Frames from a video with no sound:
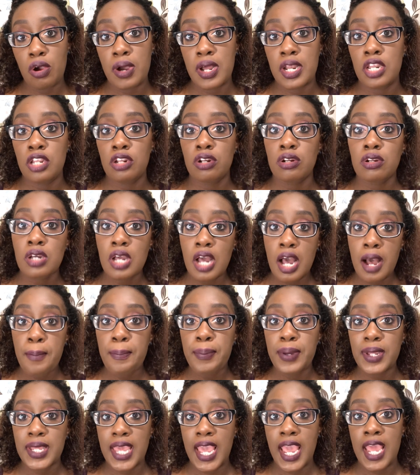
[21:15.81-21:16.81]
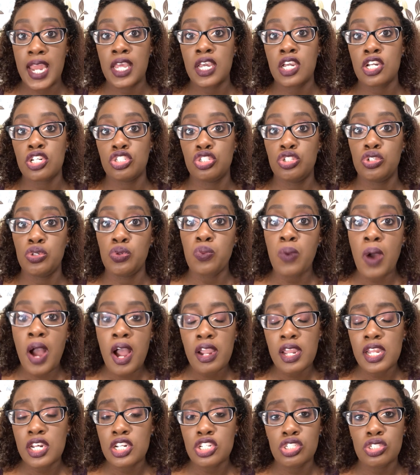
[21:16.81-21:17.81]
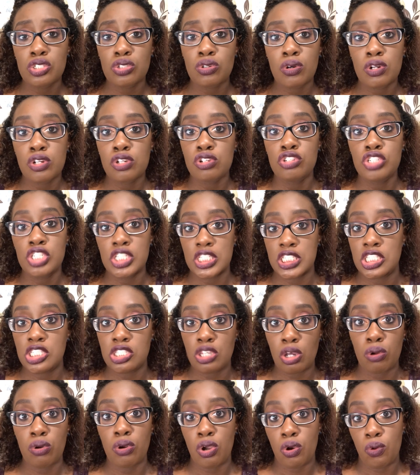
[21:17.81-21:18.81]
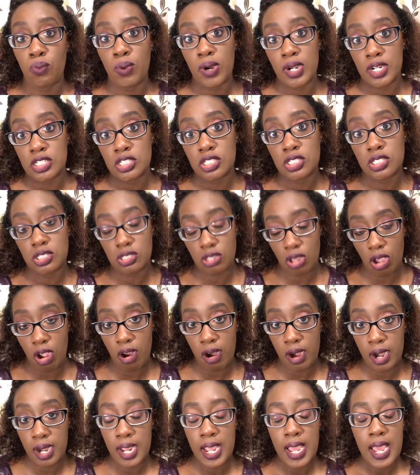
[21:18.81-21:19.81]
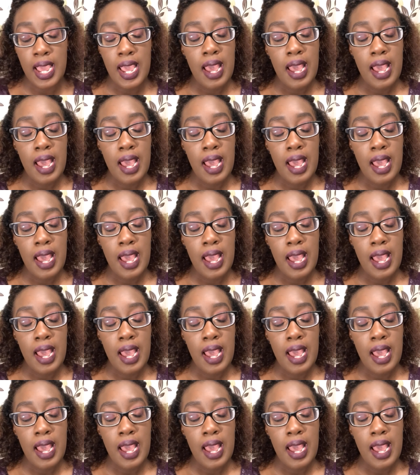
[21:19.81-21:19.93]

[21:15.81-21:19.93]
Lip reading: a little complicated because you walk in the store and you just don't know where to start.